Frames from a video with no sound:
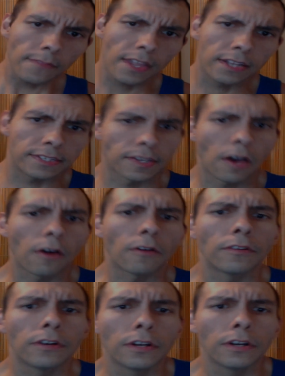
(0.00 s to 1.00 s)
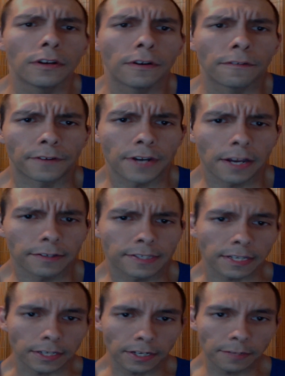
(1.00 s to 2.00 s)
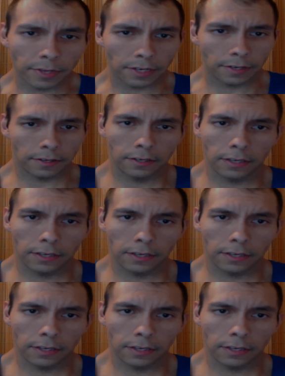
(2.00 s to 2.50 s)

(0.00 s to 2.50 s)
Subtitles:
And so for Nelson Goodman,